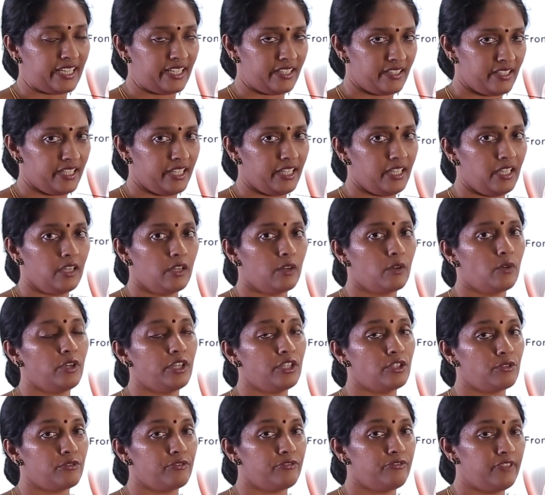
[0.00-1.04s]
kidney
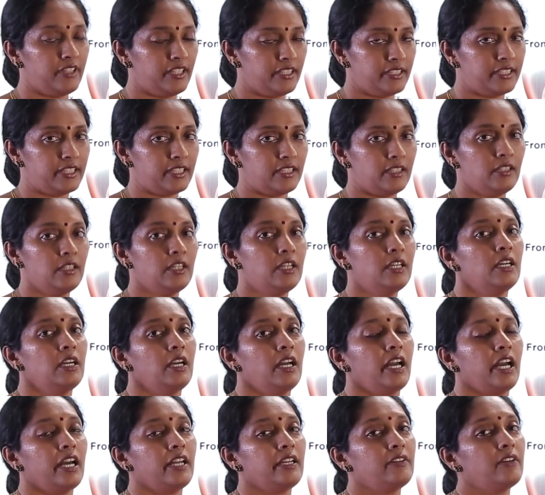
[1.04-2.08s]
going to filter
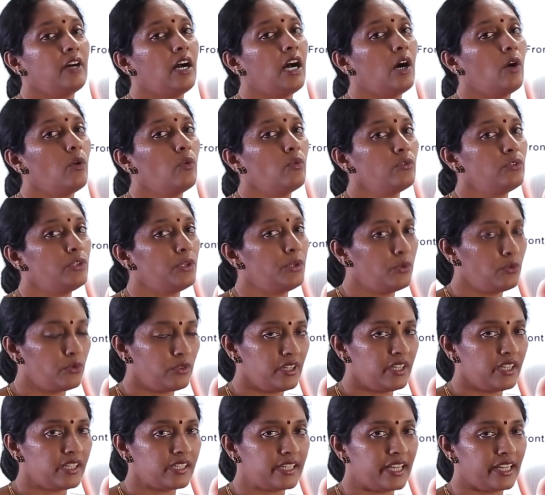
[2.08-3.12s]
and how the
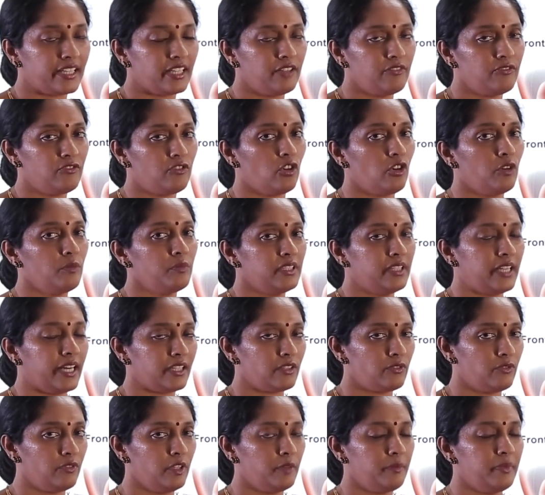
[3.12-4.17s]
urine is getting formed.
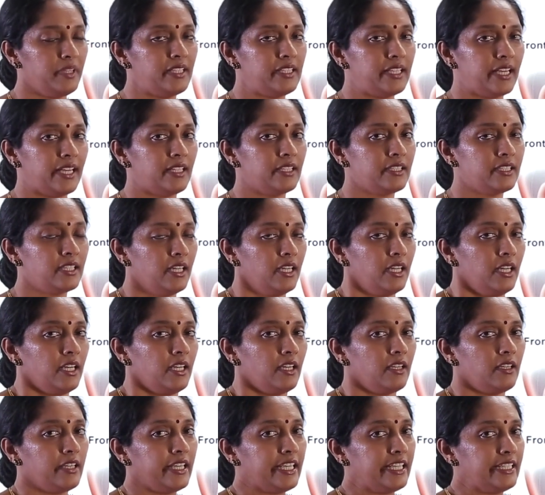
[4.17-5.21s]
That will be dealt
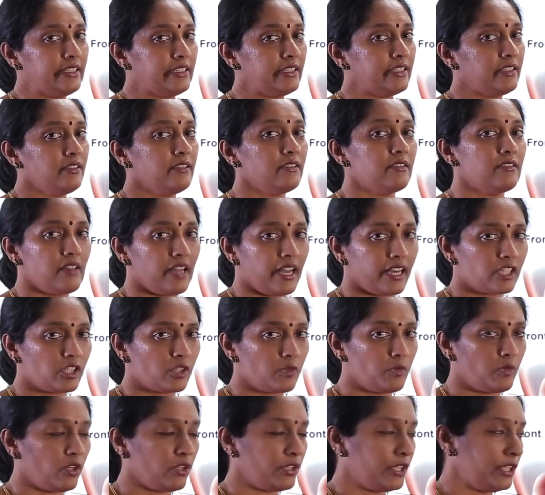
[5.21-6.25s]
in the
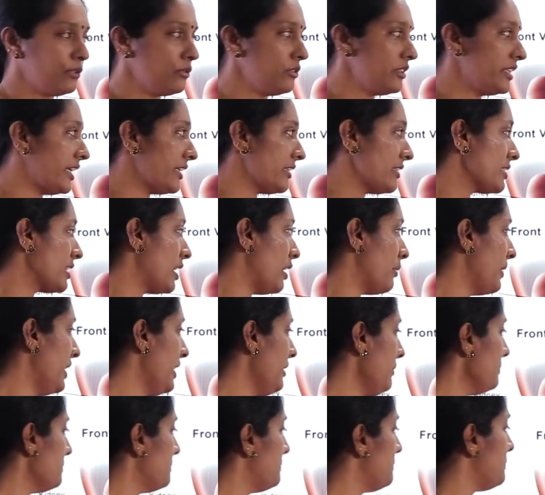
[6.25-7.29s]
next module that is
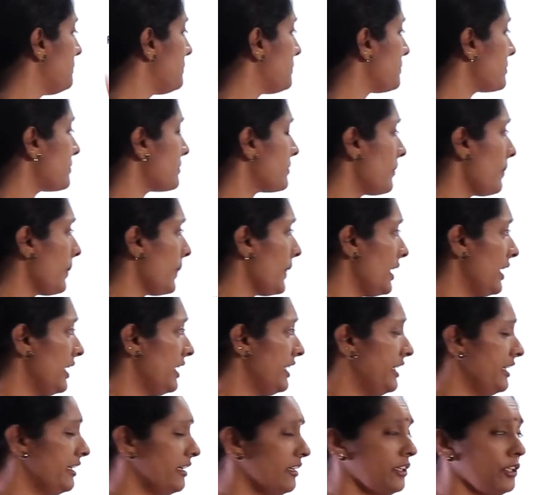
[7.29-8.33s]
coming.
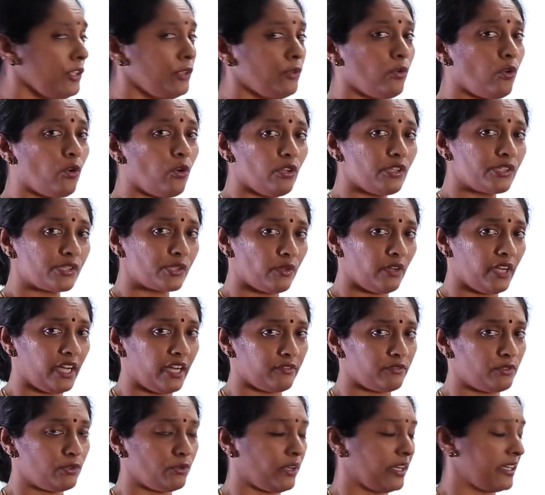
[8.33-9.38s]
Here you also
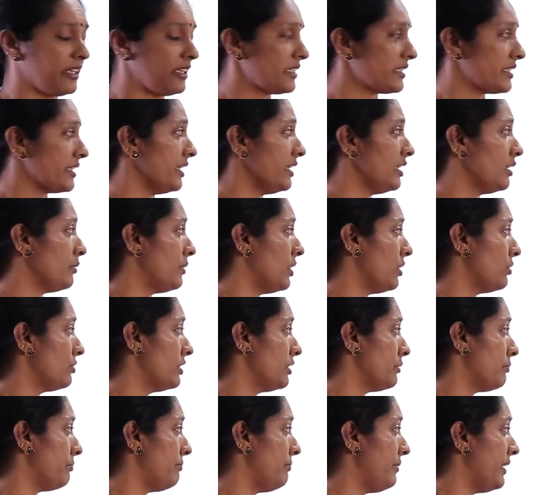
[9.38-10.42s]
have to understand about
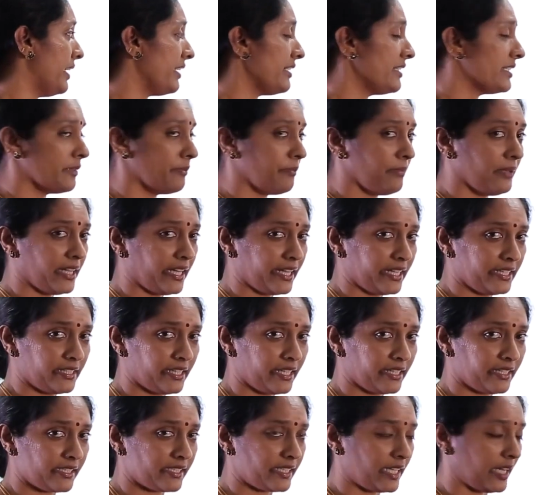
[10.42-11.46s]
the blood supply
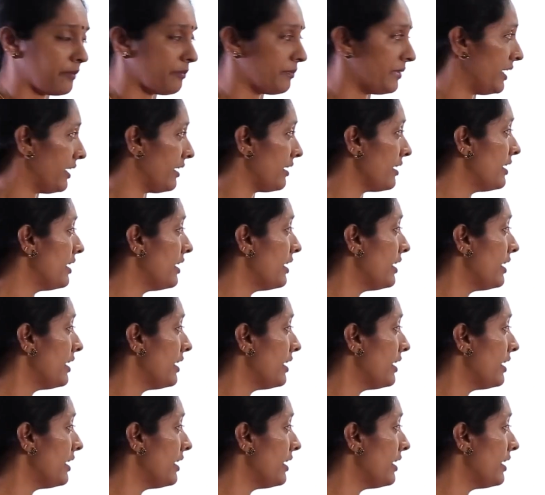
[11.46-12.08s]
that is happening.